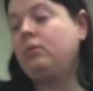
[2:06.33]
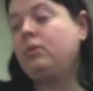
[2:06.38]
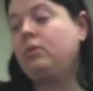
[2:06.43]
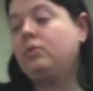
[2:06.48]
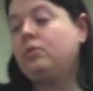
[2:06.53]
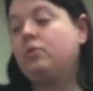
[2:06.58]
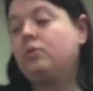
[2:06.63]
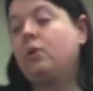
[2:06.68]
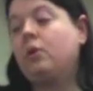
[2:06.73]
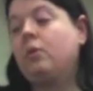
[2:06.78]

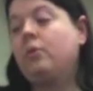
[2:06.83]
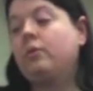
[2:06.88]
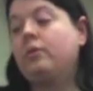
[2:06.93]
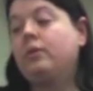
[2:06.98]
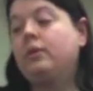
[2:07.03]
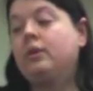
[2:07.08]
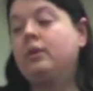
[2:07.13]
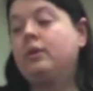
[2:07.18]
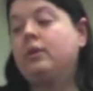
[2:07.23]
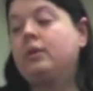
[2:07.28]
So
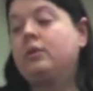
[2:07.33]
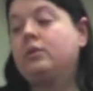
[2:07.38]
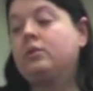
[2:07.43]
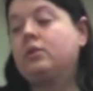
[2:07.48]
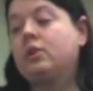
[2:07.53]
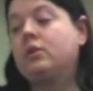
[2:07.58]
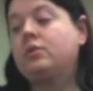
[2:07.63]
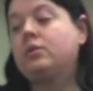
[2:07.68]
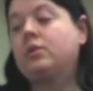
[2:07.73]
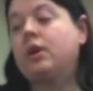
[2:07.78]
it
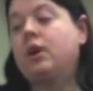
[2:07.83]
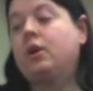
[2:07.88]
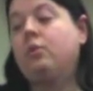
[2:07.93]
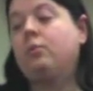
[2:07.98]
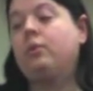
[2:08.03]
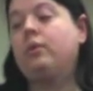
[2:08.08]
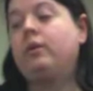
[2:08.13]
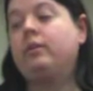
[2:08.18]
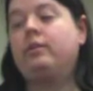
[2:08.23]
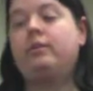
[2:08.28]
starts
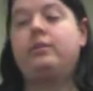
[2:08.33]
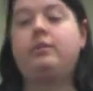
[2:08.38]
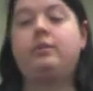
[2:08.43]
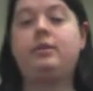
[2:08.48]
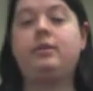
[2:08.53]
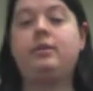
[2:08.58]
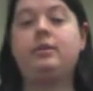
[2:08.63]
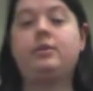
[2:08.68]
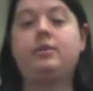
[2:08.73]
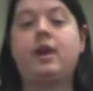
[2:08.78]
out
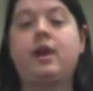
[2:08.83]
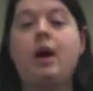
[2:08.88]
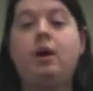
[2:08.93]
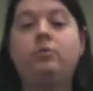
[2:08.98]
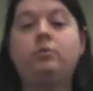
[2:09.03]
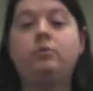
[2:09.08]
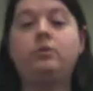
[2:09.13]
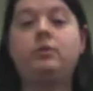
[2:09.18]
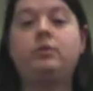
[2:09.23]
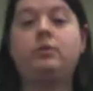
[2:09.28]
with the
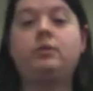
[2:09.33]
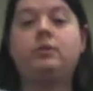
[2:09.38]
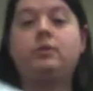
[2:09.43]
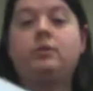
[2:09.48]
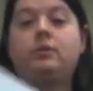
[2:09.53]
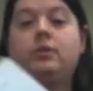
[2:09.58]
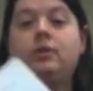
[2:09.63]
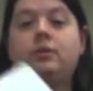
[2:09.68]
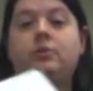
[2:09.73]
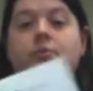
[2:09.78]
sounds.
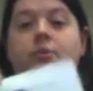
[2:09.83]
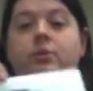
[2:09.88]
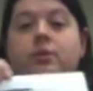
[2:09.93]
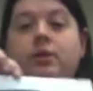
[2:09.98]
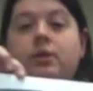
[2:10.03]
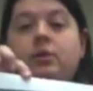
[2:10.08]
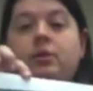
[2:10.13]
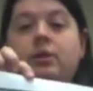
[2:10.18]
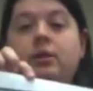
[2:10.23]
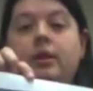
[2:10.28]
That's what it's
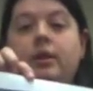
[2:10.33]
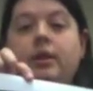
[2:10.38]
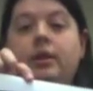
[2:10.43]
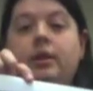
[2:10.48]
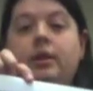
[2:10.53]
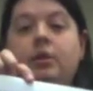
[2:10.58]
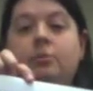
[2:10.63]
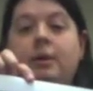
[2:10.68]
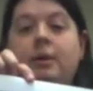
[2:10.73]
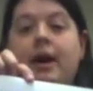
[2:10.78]
going to look like
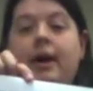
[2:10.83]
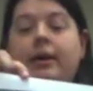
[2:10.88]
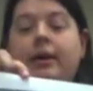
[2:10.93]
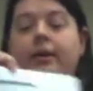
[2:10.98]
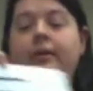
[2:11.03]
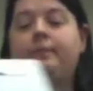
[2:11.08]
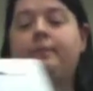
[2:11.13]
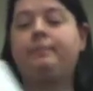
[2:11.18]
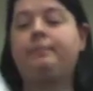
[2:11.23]
in your packet.